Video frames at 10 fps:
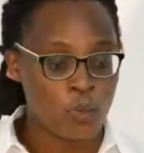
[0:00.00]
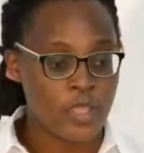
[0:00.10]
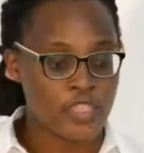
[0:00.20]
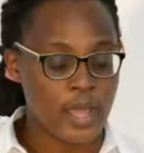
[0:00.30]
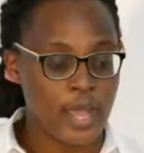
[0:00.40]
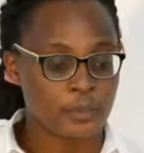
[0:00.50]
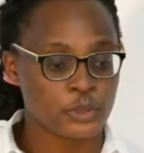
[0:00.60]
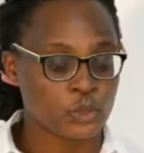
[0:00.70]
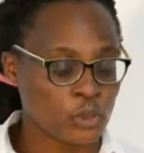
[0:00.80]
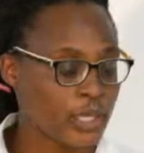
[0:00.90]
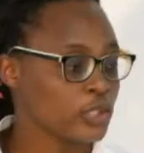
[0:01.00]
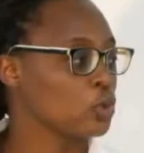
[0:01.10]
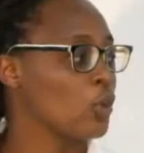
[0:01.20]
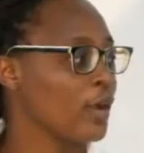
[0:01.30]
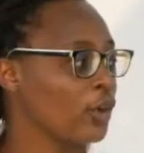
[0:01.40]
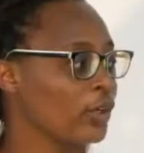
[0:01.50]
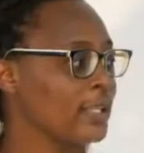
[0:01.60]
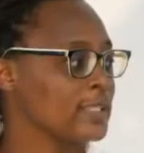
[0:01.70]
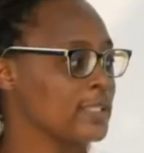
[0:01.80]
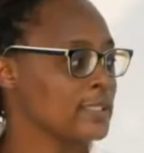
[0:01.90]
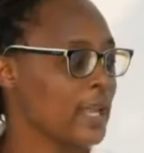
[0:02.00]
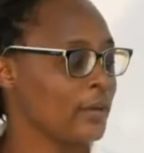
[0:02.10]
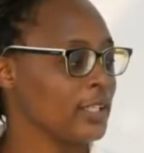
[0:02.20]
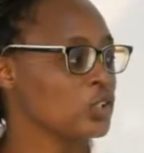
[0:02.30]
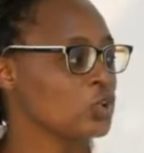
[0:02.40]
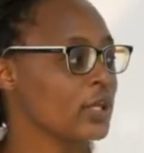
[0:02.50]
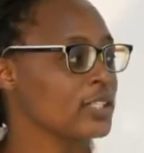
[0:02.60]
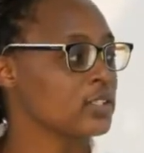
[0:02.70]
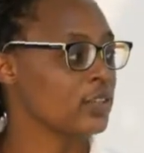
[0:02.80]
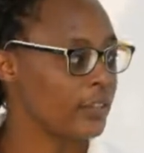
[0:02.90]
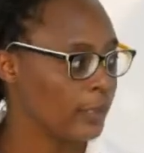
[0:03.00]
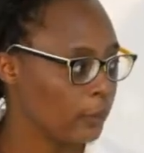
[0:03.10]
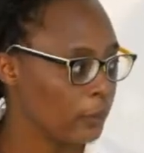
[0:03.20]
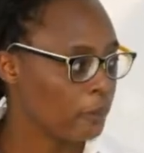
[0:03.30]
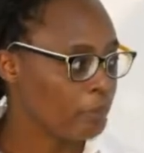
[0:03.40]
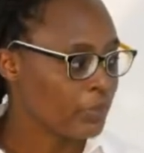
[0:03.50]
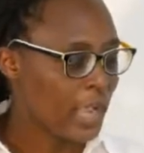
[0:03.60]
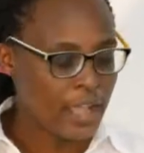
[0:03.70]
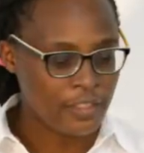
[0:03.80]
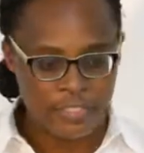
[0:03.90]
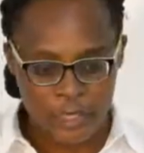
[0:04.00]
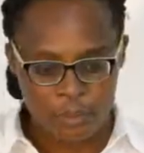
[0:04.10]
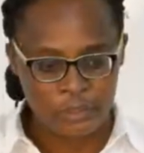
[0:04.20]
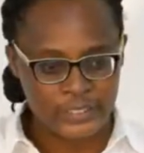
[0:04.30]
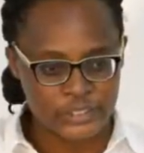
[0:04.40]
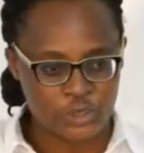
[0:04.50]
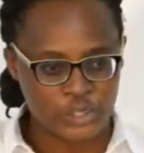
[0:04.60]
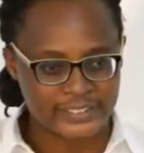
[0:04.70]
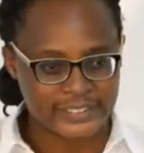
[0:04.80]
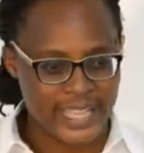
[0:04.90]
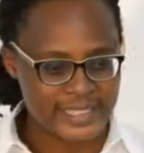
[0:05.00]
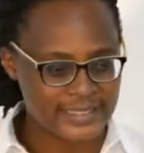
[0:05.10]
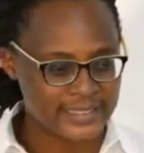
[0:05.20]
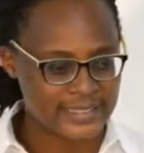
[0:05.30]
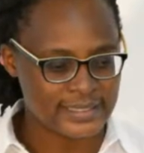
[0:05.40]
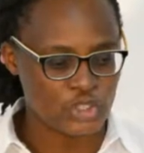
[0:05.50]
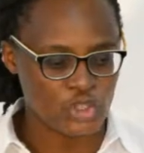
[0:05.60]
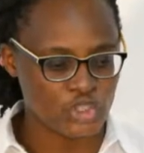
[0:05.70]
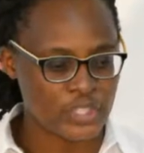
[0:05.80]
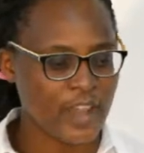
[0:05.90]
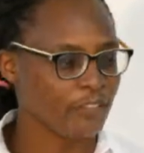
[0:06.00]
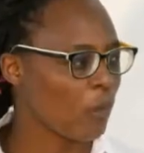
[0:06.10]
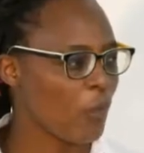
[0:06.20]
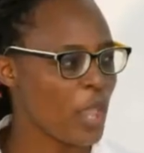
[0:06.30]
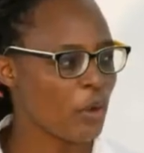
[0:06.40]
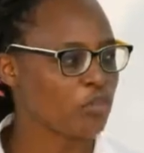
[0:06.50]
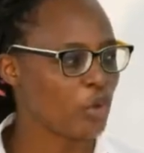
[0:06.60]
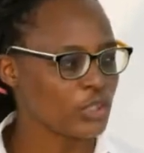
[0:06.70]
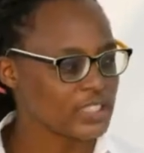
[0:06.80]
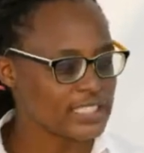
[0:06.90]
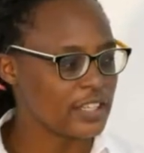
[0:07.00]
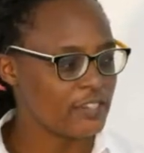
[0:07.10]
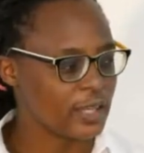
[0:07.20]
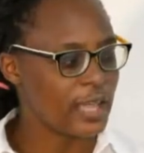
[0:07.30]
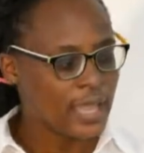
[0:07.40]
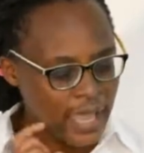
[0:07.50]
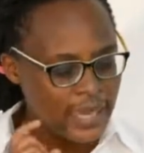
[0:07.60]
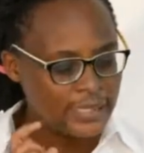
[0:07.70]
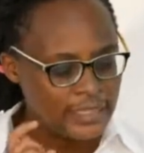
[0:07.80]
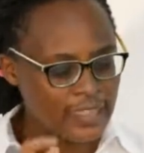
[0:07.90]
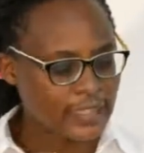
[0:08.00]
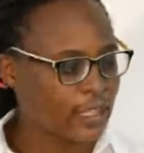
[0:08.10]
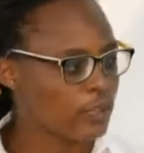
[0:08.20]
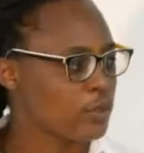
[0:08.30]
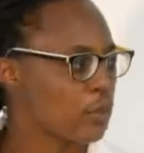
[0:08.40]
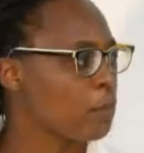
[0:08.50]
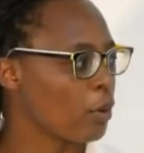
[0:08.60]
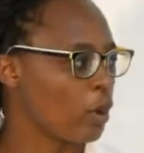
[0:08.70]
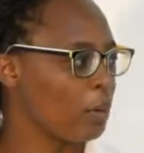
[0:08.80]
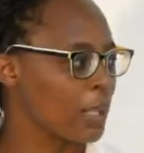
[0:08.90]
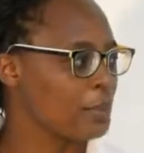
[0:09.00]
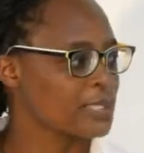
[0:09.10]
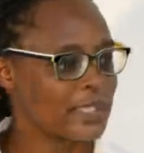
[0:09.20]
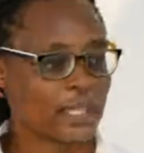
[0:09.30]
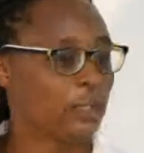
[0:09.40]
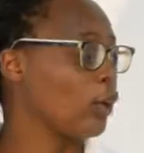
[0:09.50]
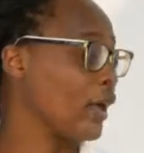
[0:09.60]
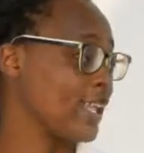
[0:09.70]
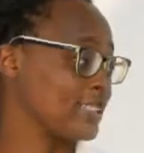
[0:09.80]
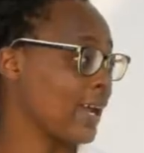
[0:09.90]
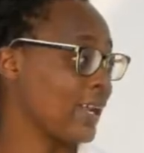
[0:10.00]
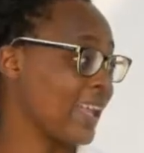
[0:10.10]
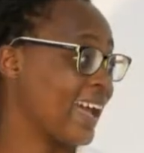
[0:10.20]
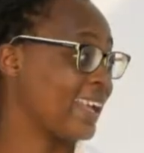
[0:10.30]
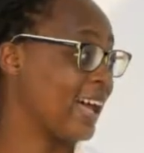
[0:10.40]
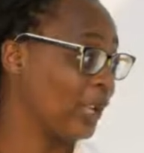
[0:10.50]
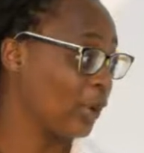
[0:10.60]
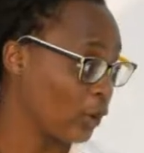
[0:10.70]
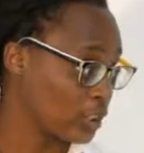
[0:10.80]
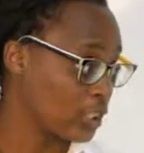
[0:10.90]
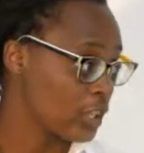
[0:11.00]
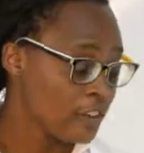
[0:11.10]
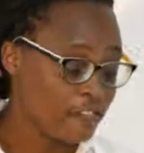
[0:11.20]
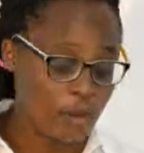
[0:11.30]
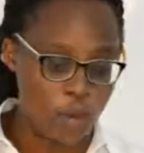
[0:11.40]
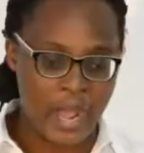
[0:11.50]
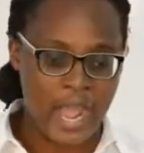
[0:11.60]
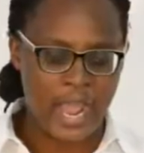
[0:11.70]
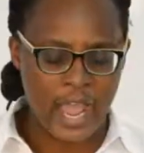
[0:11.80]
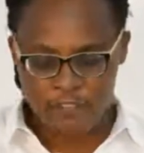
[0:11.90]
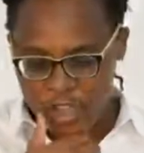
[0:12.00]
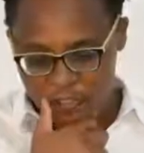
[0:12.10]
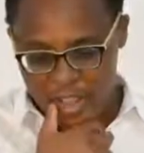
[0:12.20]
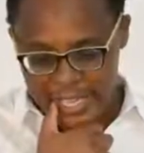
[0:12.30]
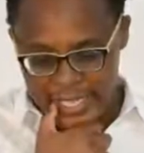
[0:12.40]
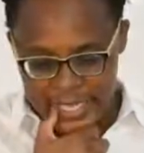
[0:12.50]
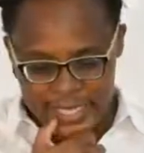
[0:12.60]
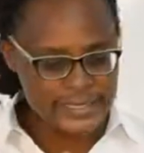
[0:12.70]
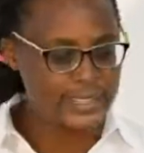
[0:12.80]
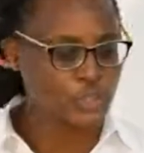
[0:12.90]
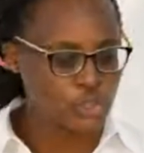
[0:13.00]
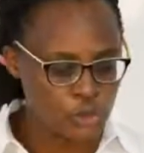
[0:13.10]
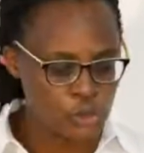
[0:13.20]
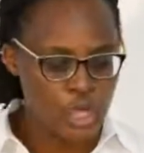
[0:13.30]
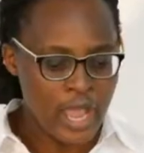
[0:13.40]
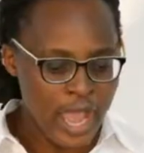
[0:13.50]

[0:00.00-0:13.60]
with students who are not necessarily students of the law. Mm-hmm. I think political scientists just have a way of conceiving and thinking through problems that yeah. lawyers can learn a lot yeah, from. Sure. I listen to